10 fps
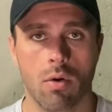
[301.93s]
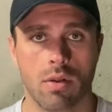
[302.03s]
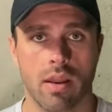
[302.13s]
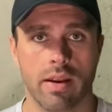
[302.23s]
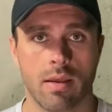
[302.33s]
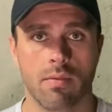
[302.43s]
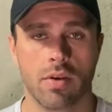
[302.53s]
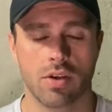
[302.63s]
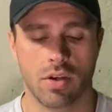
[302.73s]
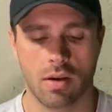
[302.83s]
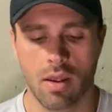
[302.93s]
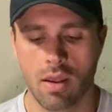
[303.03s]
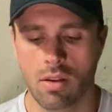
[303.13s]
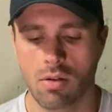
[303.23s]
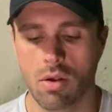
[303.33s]
on the lakes I'm fishing.
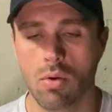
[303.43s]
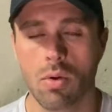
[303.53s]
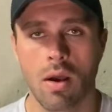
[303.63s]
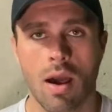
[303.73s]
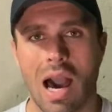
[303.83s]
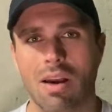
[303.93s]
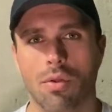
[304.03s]
2, I don't